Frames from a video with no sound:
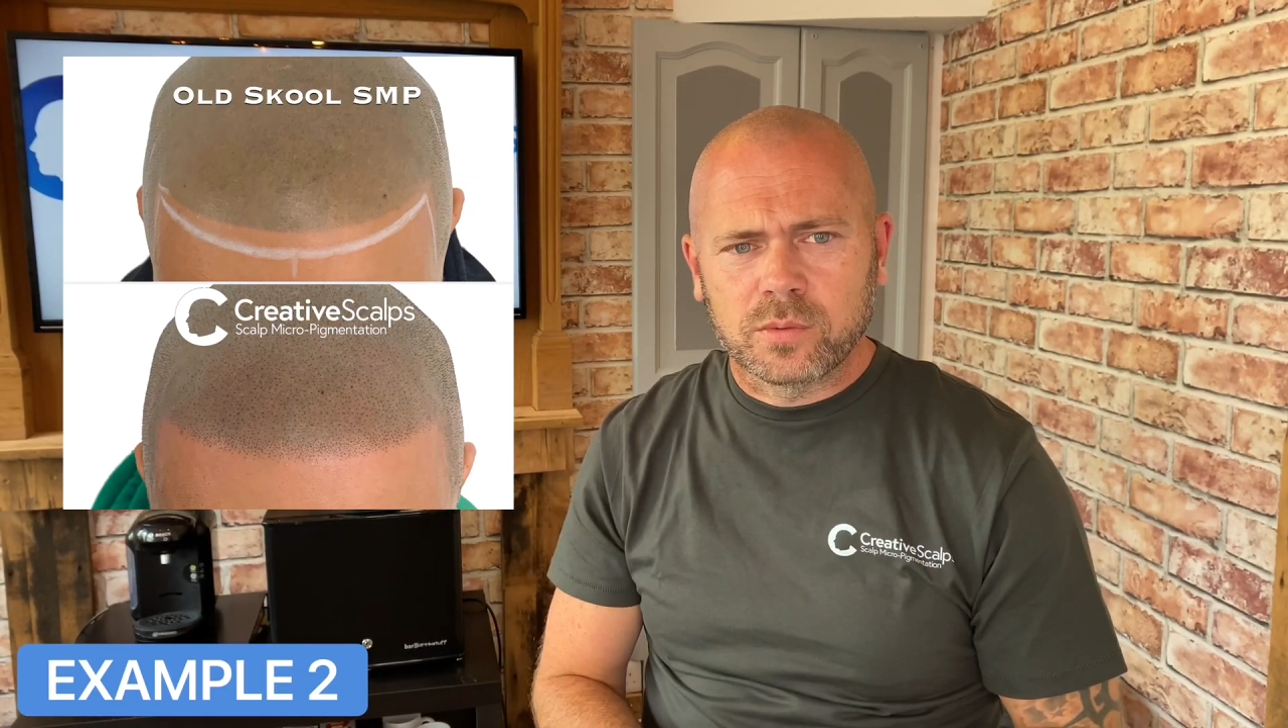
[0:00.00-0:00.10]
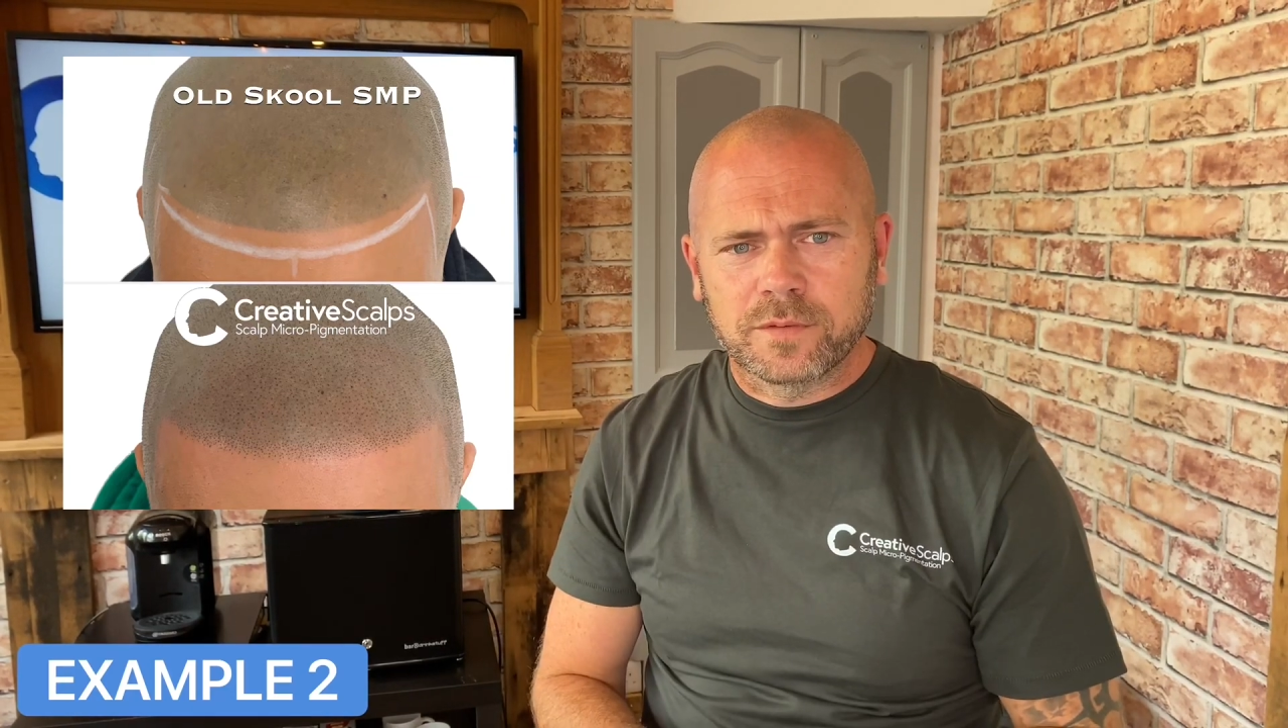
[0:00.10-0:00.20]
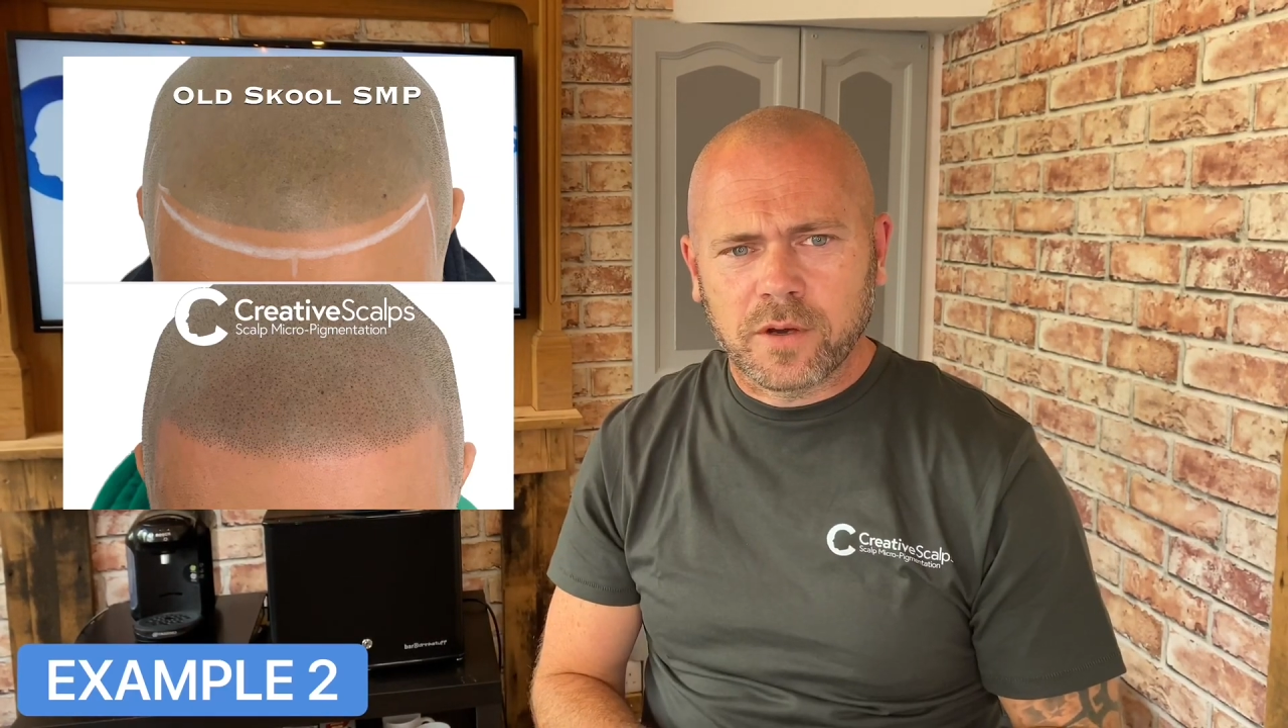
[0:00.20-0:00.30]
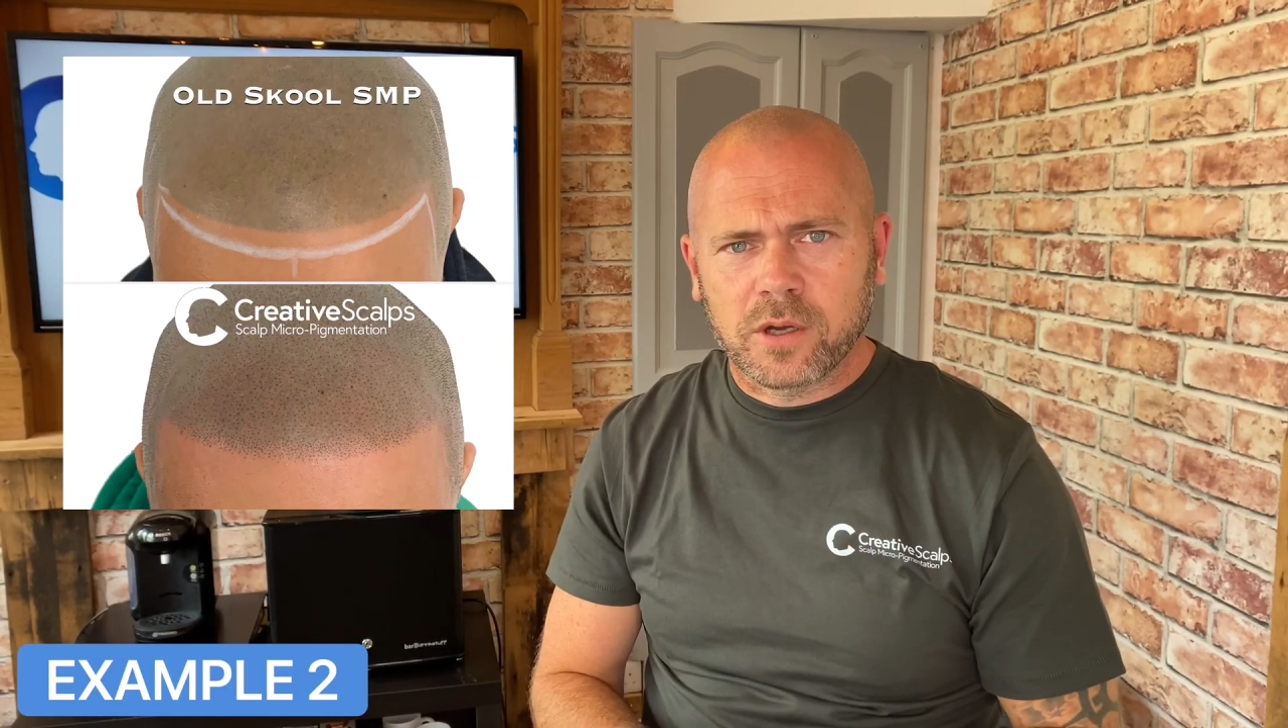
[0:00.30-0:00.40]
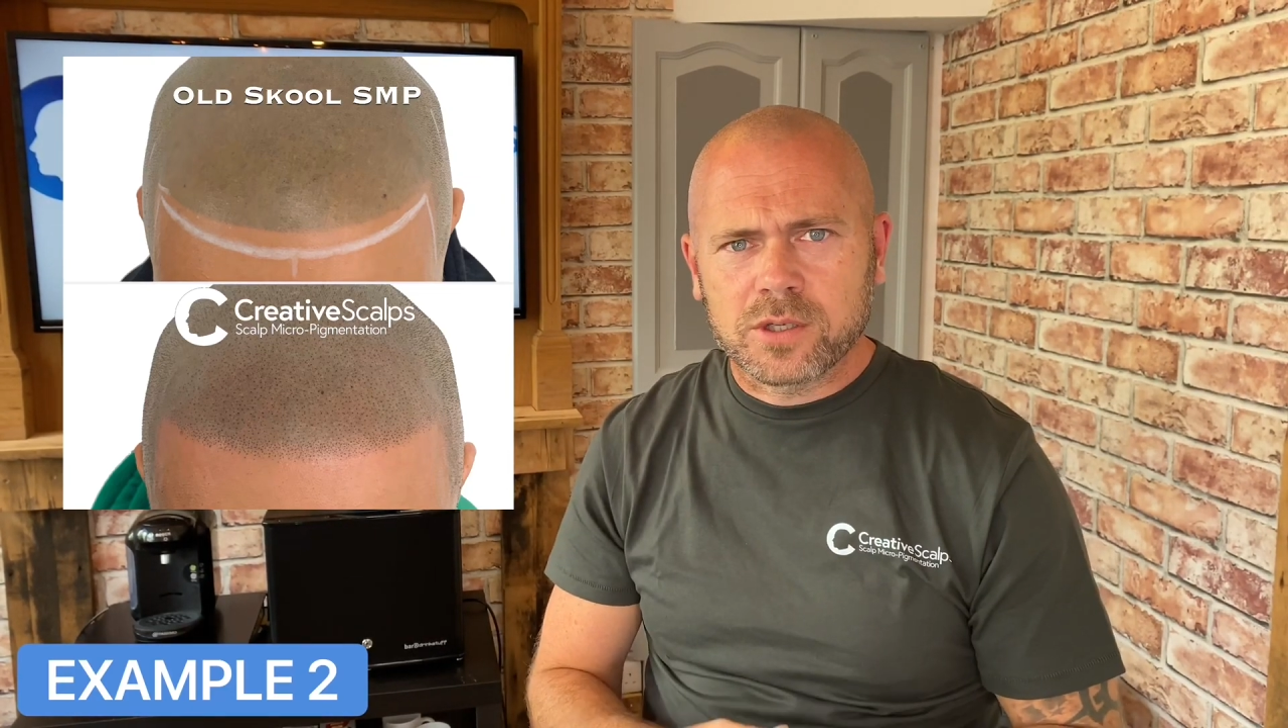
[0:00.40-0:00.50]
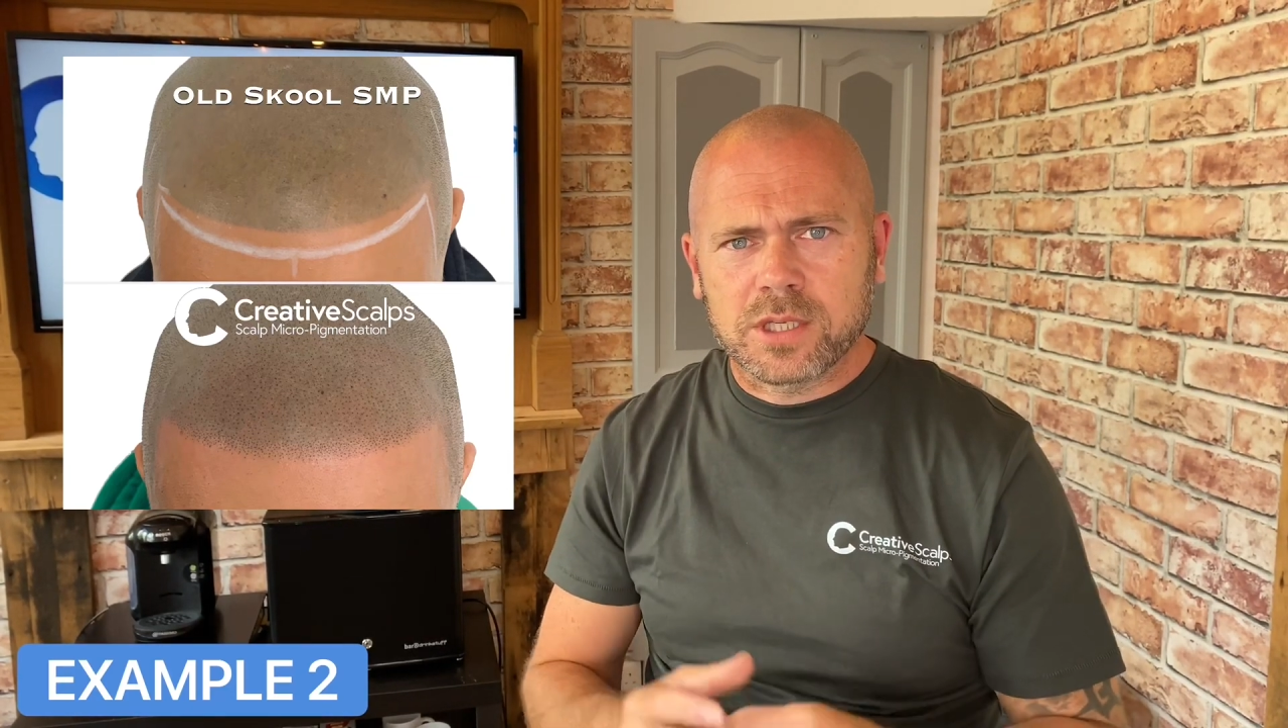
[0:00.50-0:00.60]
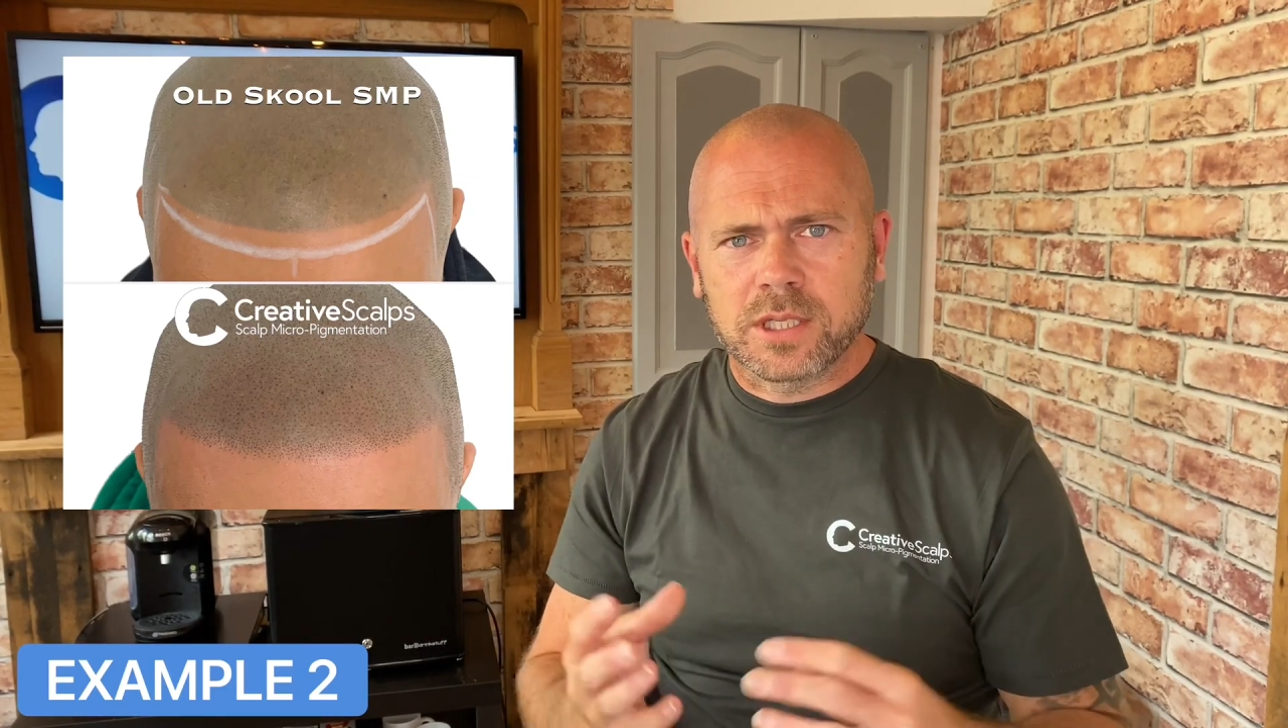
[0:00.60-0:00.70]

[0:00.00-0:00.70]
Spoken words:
fast and